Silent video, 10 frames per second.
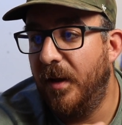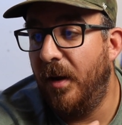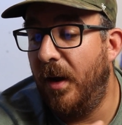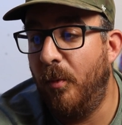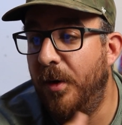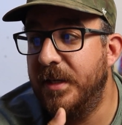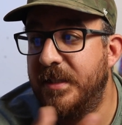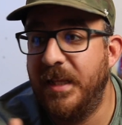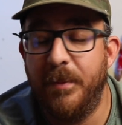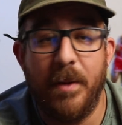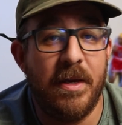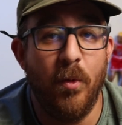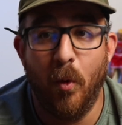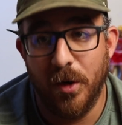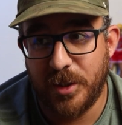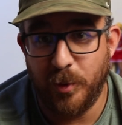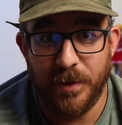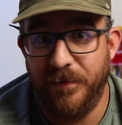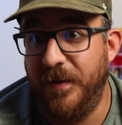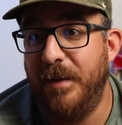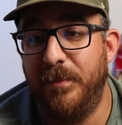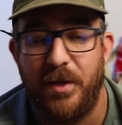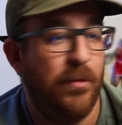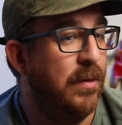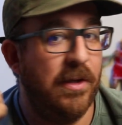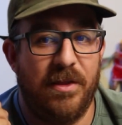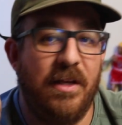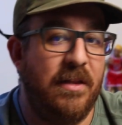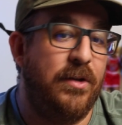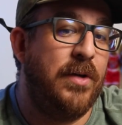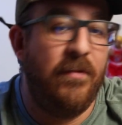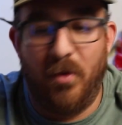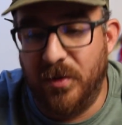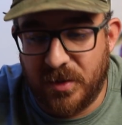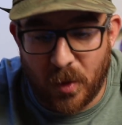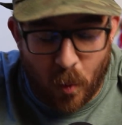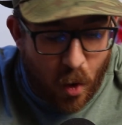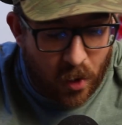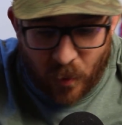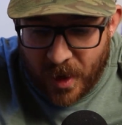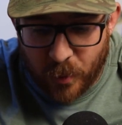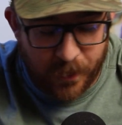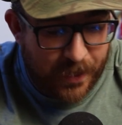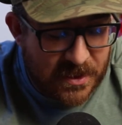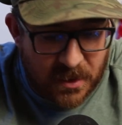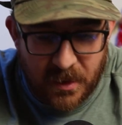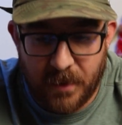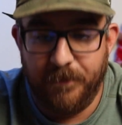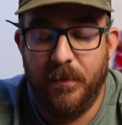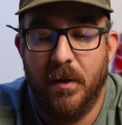I, want to say that maybe he wore it to an event, but you really think that Trevor Lawrence is going to walk around with basically a,